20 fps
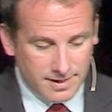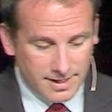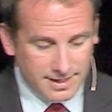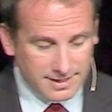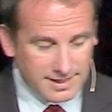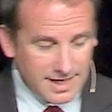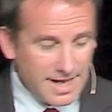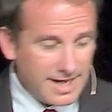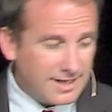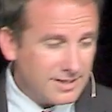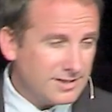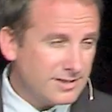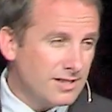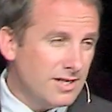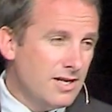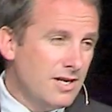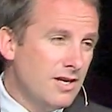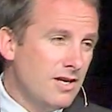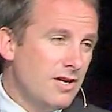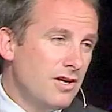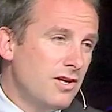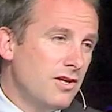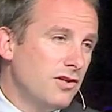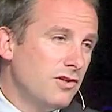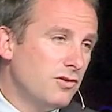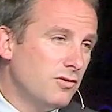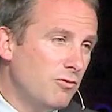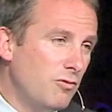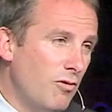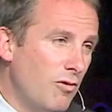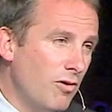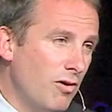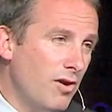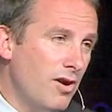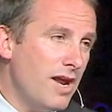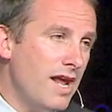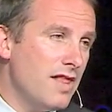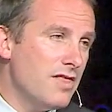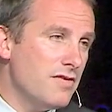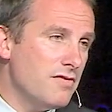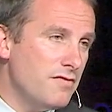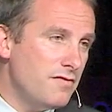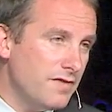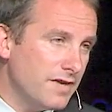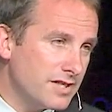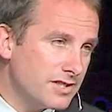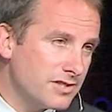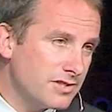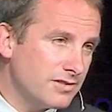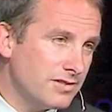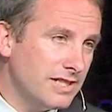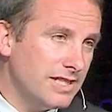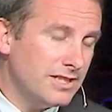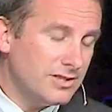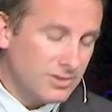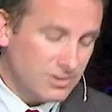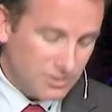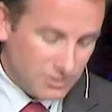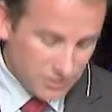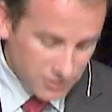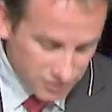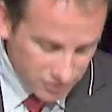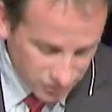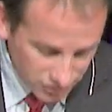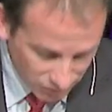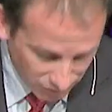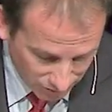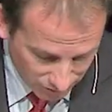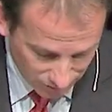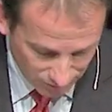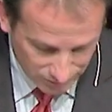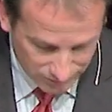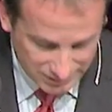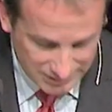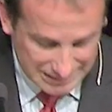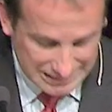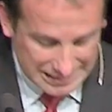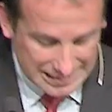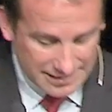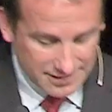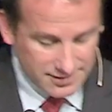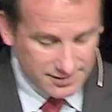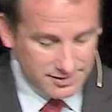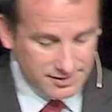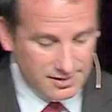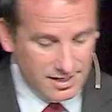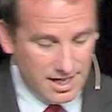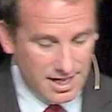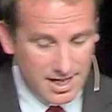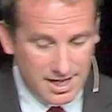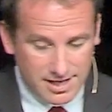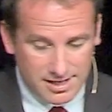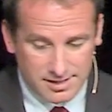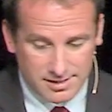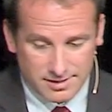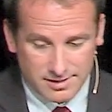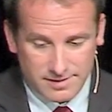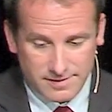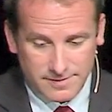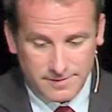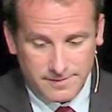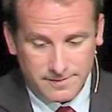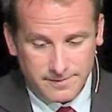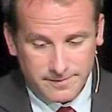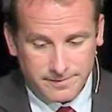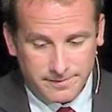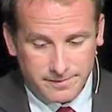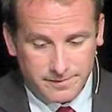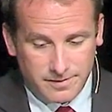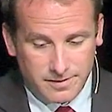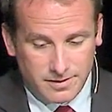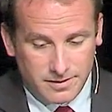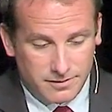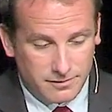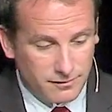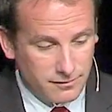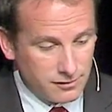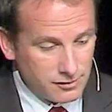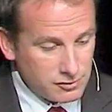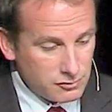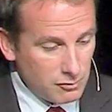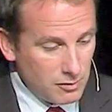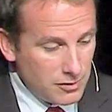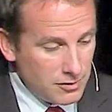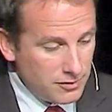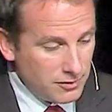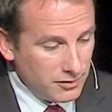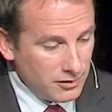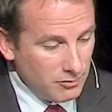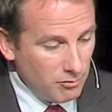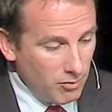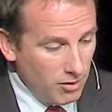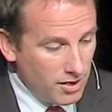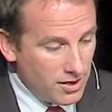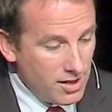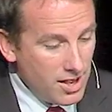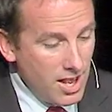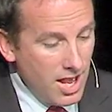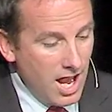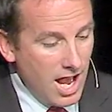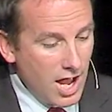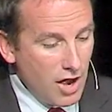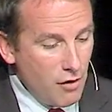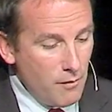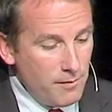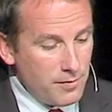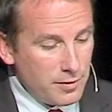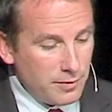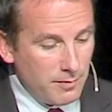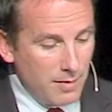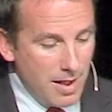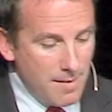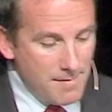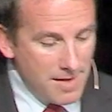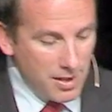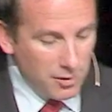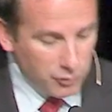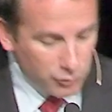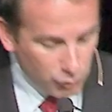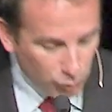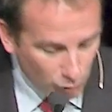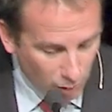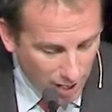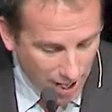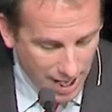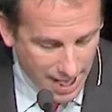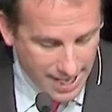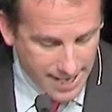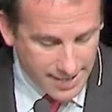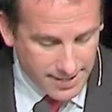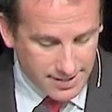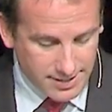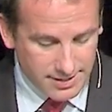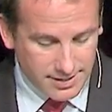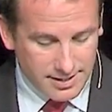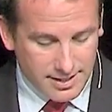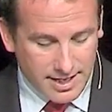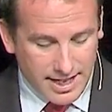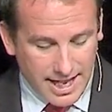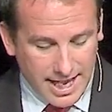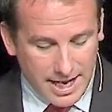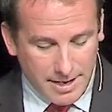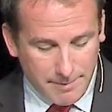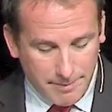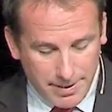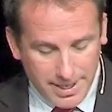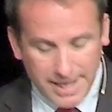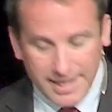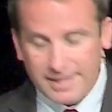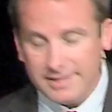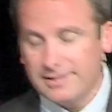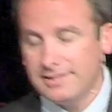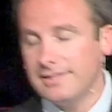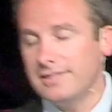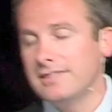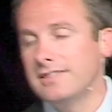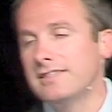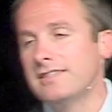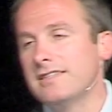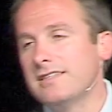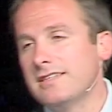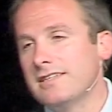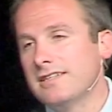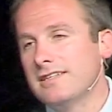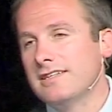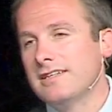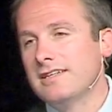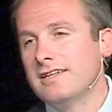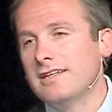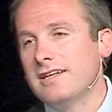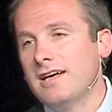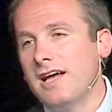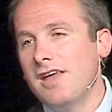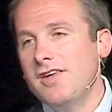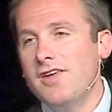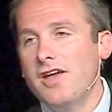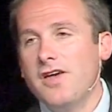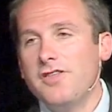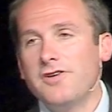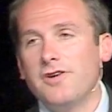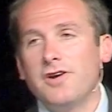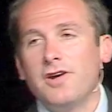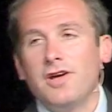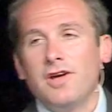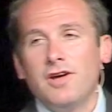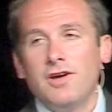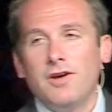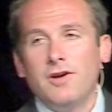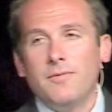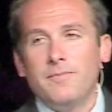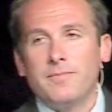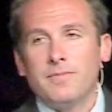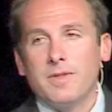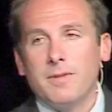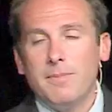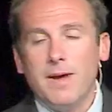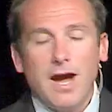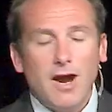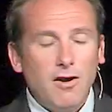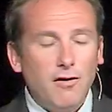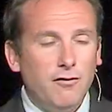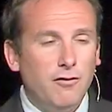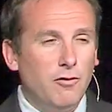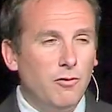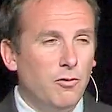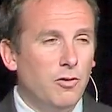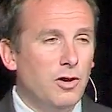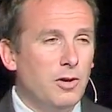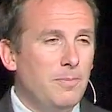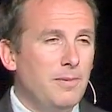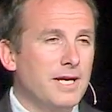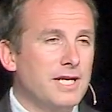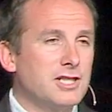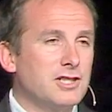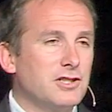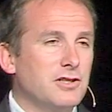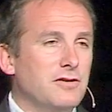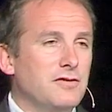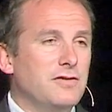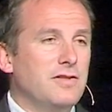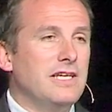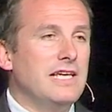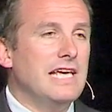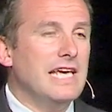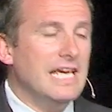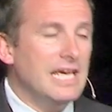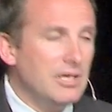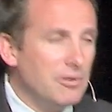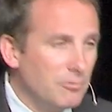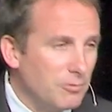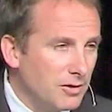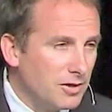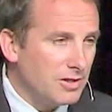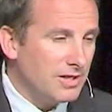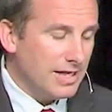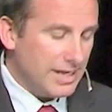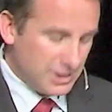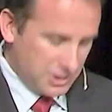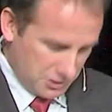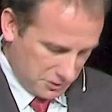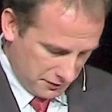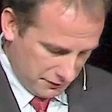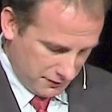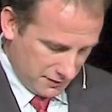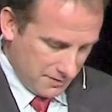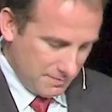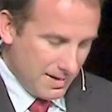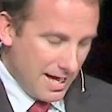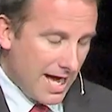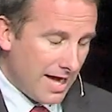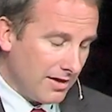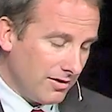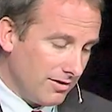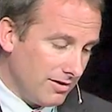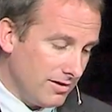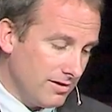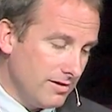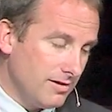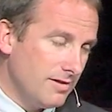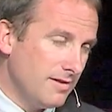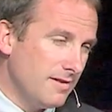It takes the war and the victory to the soul, to the inside. Verse 131 I opened my mouth wide and panted. Another powerful word picture of the inward nature of the battle.